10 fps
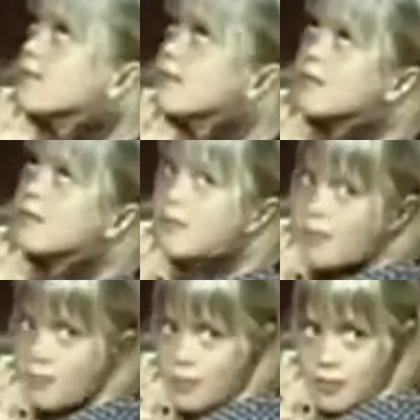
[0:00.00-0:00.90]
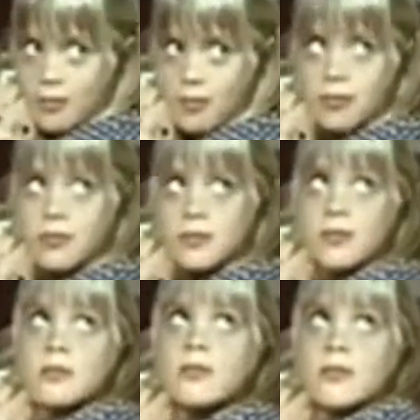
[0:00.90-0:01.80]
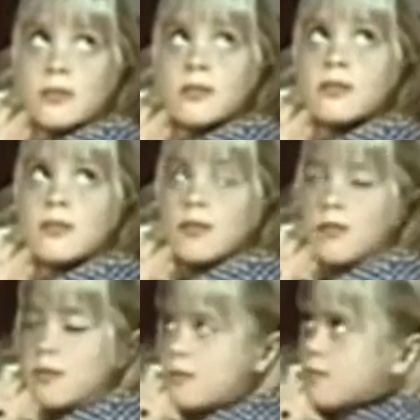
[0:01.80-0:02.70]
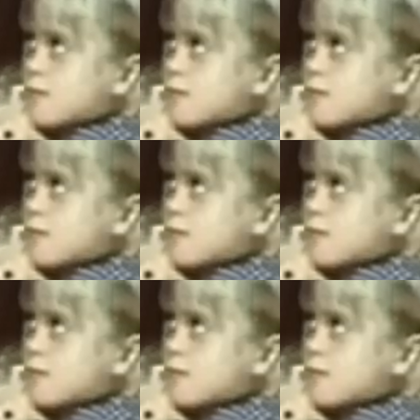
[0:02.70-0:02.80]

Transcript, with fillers: cute little girl traveling alone. You can just